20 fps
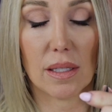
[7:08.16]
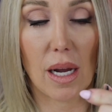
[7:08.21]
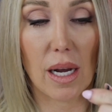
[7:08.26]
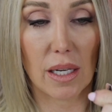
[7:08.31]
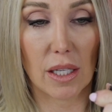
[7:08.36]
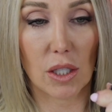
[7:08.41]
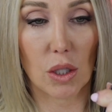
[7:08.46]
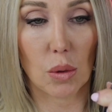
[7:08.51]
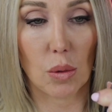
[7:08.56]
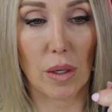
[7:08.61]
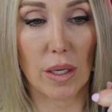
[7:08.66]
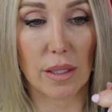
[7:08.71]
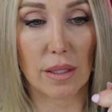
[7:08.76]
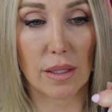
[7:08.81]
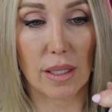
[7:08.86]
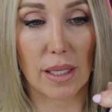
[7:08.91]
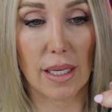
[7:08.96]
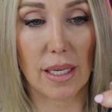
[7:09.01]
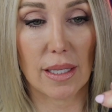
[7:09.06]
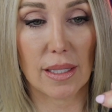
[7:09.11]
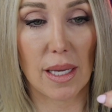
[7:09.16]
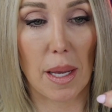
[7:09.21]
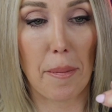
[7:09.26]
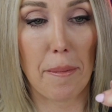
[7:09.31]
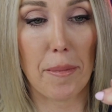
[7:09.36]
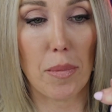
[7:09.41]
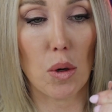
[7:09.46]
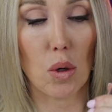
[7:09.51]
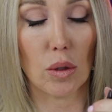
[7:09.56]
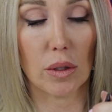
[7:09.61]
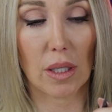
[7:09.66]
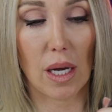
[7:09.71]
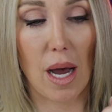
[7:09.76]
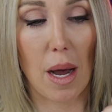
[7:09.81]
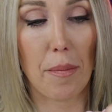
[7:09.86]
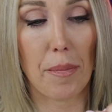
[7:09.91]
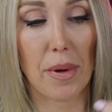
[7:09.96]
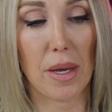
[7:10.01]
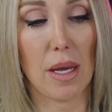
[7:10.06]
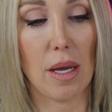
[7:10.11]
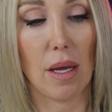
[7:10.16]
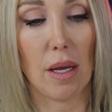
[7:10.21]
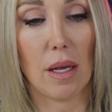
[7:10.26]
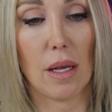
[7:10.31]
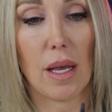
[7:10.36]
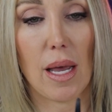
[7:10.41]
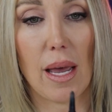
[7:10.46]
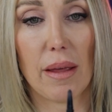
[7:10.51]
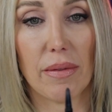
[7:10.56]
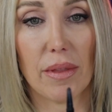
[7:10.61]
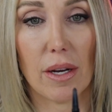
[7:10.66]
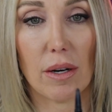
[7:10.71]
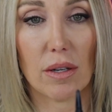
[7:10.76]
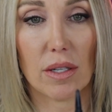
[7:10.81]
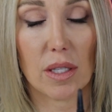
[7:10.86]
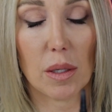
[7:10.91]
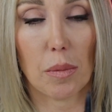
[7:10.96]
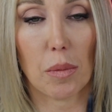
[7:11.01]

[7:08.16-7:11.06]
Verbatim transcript: not a twist. It is a pull top and there's the